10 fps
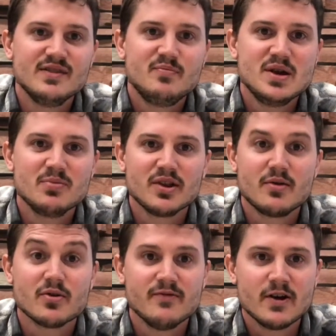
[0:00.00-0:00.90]
people that
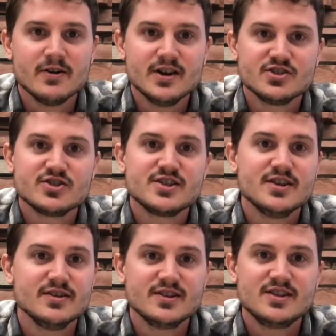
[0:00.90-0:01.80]
were very interested
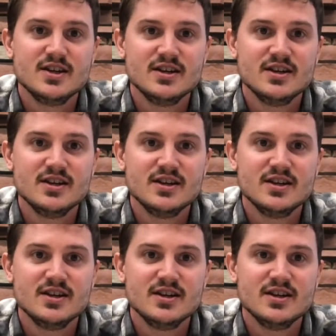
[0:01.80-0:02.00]
in the tea.